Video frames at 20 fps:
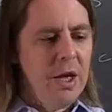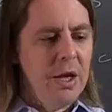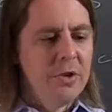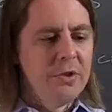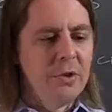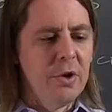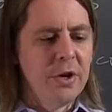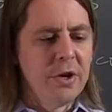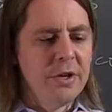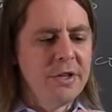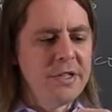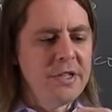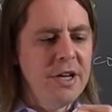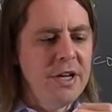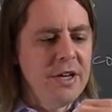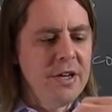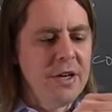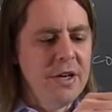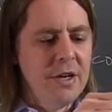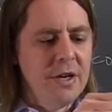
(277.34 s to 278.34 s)
So I'm going to
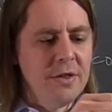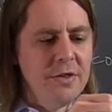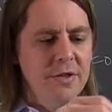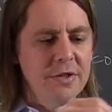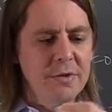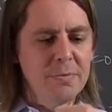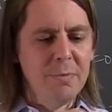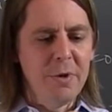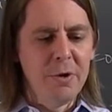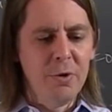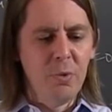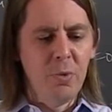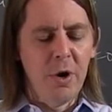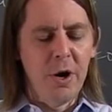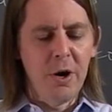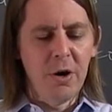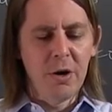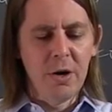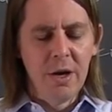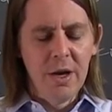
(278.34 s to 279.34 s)
take this metal
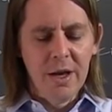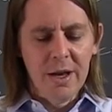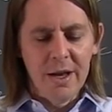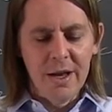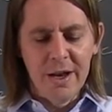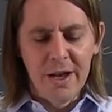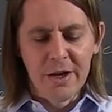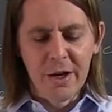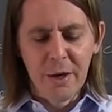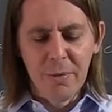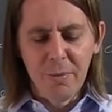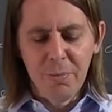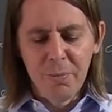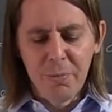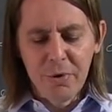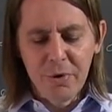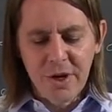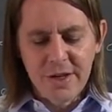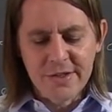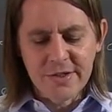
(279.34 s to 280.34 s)
wire and I'm going to
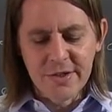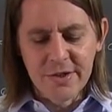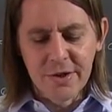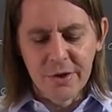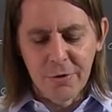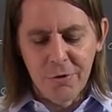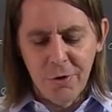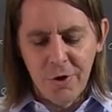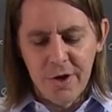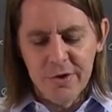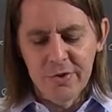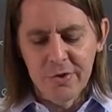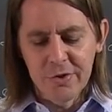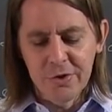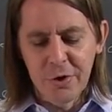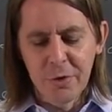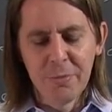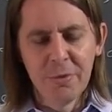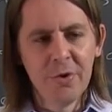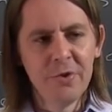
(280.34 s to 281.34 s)
place it across the
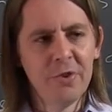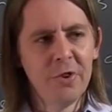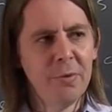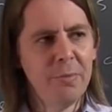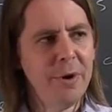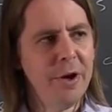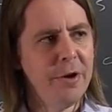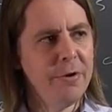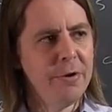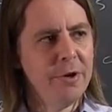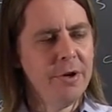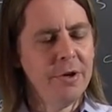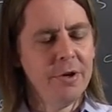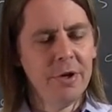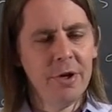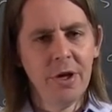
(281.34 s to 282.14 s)
terminals of the battery.